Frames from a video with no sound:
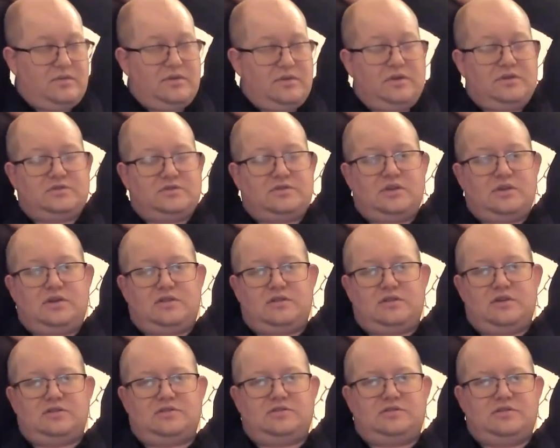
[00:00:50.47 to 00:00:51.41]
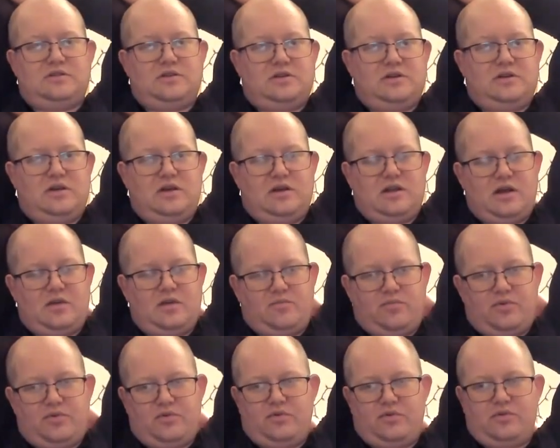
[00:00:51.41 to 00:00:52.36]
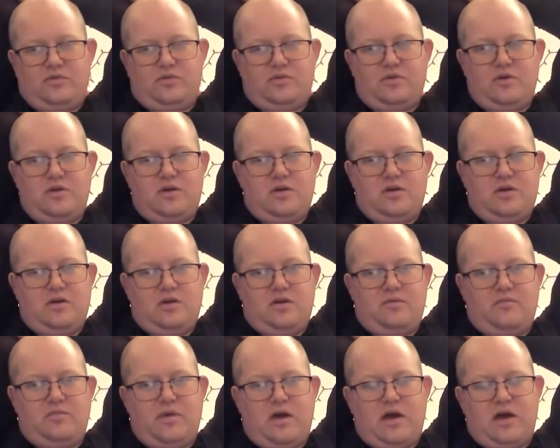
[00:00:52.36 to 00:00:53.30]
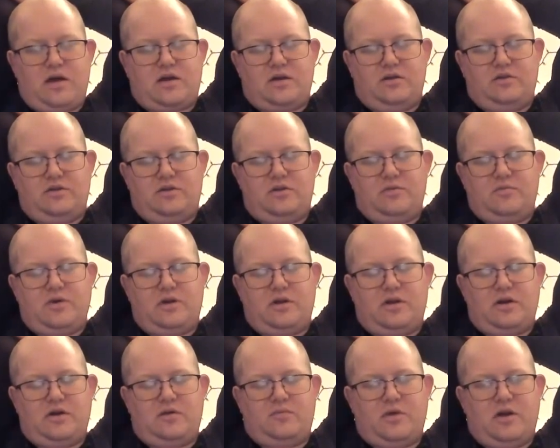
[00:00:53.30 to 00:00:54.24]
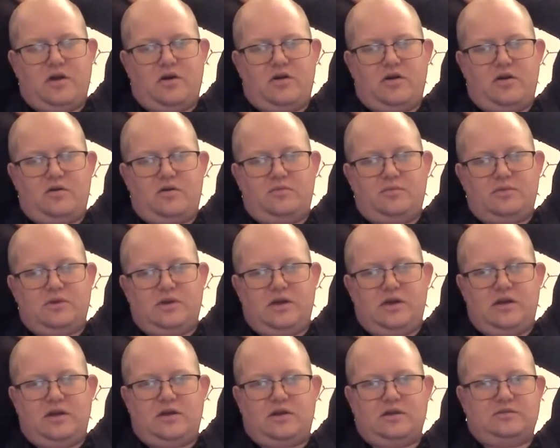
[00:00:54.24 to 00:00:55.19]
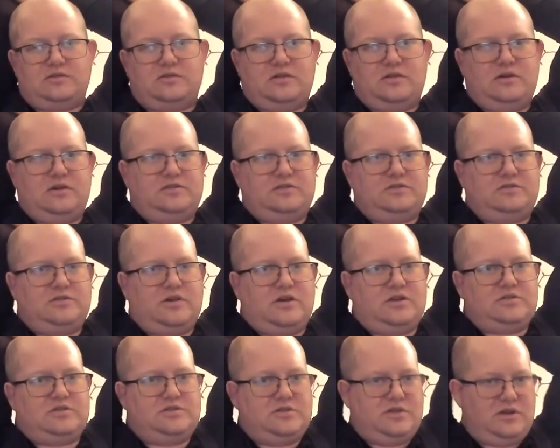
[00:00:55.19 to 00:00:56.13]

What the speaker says: this like this, and I pull back a little bit on my arm, and it gets a nice stretch.